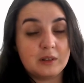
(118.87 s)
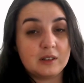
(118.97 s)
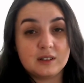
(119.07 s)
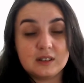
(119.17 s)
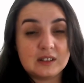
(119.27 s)

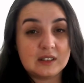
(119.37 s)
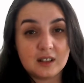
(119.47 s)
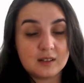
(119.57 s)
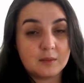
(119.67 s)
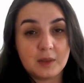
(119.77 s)
but it
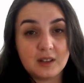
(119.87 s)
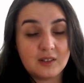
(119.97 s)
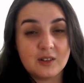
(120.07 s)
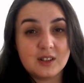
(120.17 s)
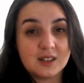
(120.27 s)
doesn't
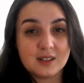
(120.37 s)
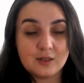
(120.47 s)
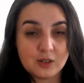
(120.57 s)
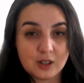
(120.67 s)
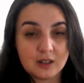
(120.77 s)
matter, he's
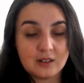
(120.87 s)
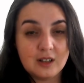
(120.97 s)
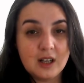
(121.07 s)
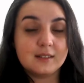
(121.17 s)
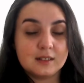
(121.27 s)
in
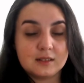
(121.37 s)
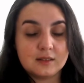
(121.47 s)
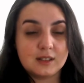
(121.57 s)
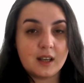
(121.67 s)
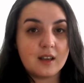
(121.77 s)
jail.
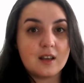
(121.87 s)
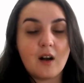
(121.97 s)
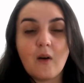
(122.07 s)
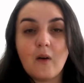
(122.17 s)
And they